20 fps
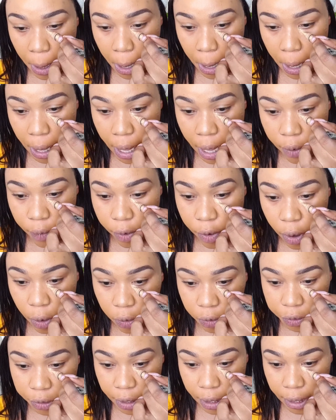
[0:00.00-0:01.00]
And when you're
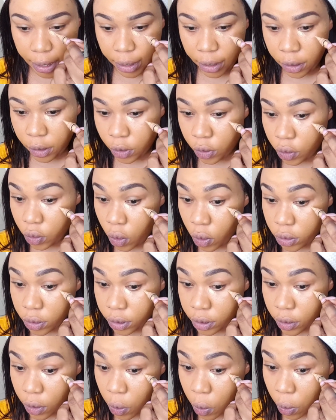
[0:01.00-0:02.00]
concealing,
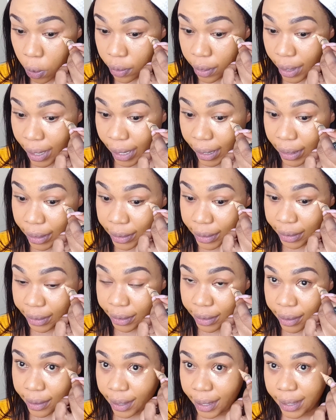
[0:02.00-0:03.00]
don't go like
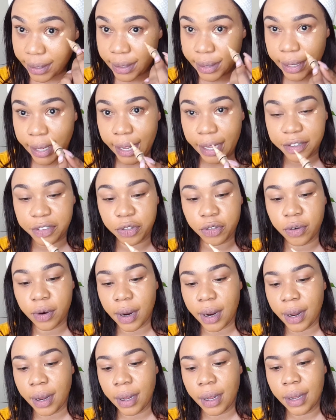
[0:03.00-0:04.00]
just that
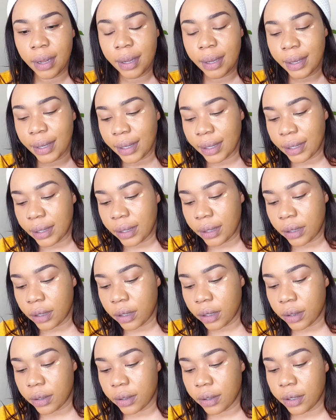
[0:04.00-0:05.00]
extra.
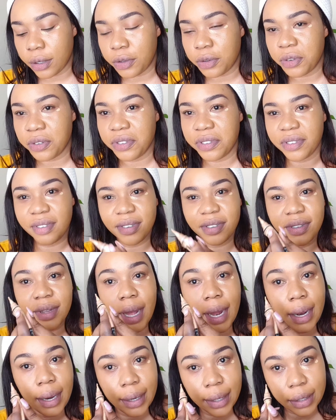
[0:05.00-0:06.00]
Use just
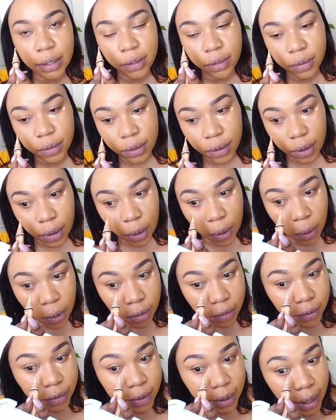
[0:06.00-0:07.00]
a little
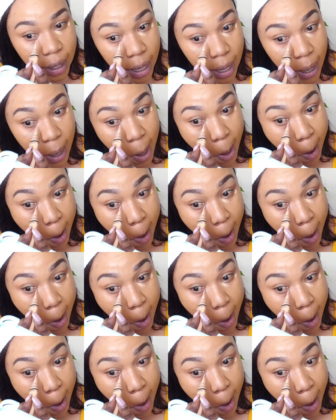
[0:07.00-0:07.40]
concealer.